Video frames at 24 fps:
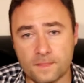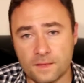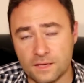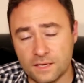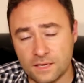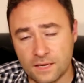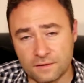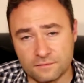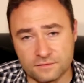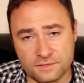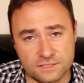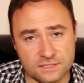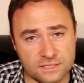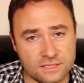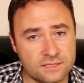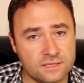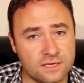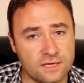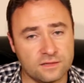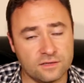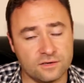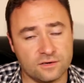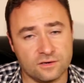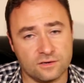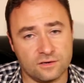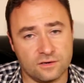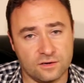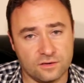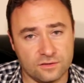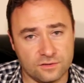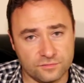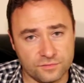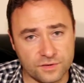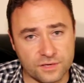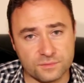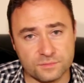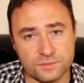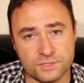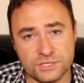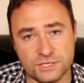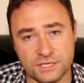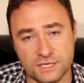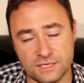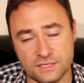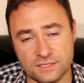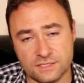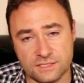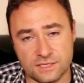And obviously, then there are the rig
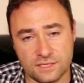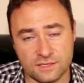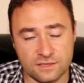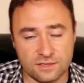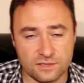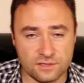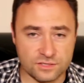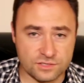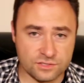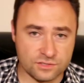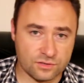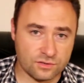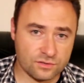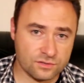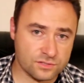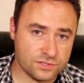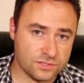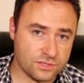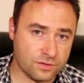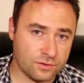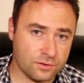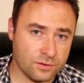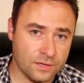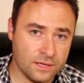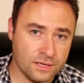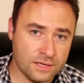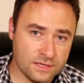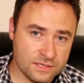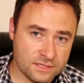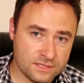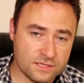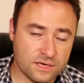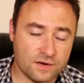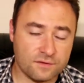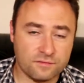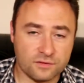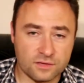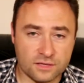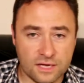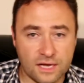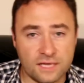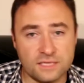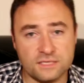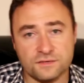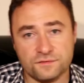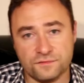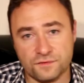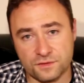machines, and there's also several
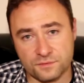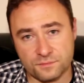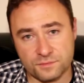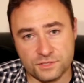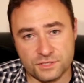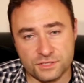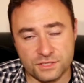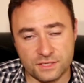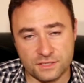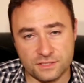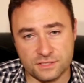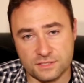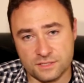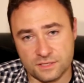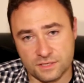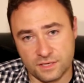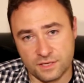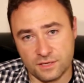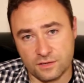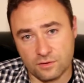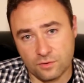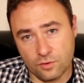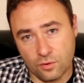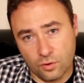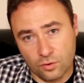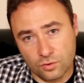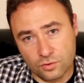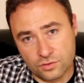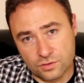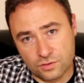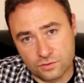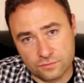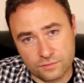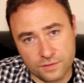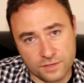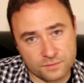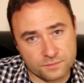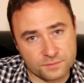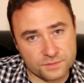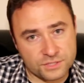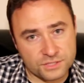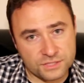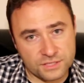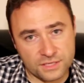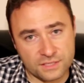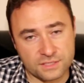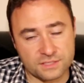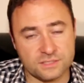kinds of rig machines. So the older rig
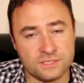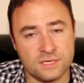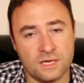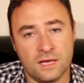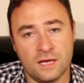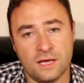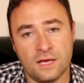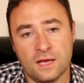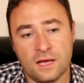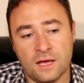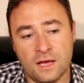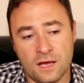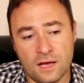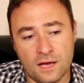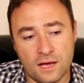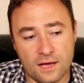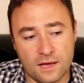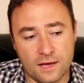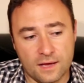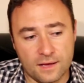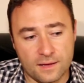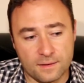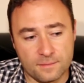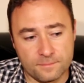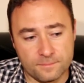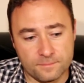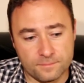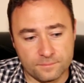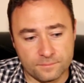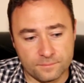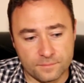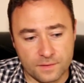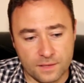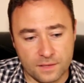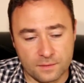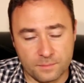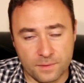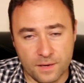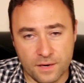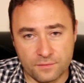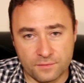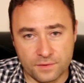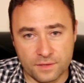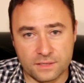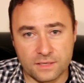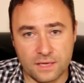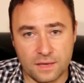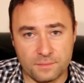machines. And by
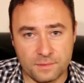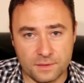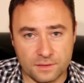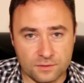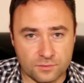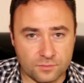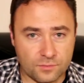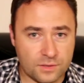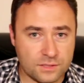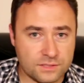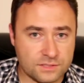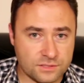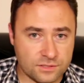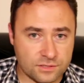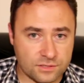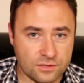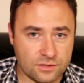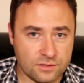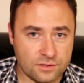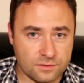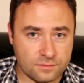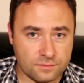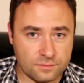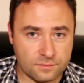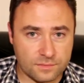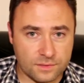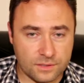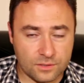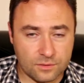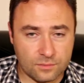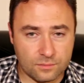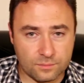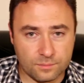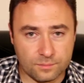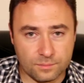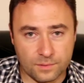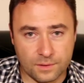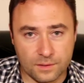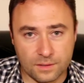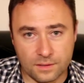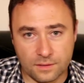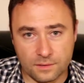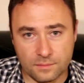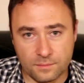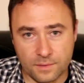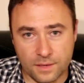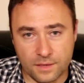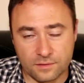rigged, I mean the ones that are,
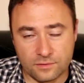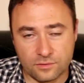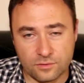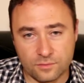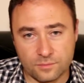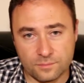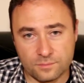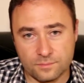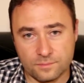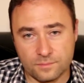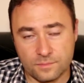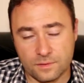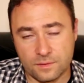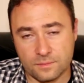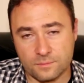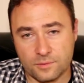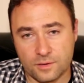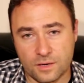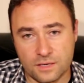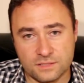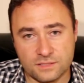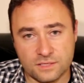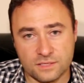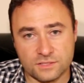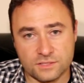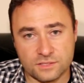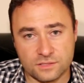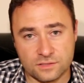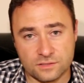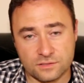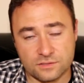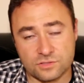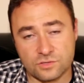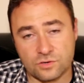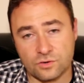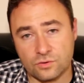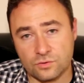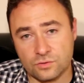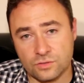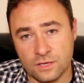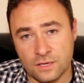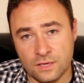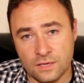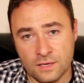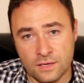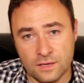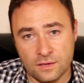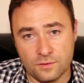microprocessor controlled,
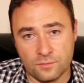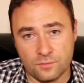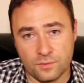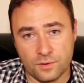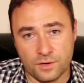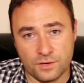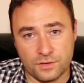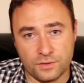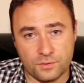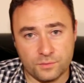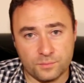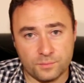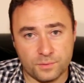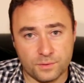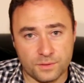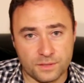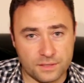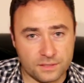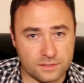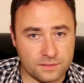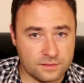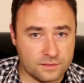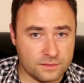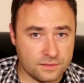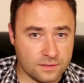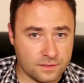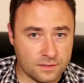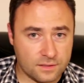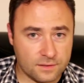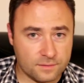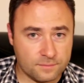where you put in,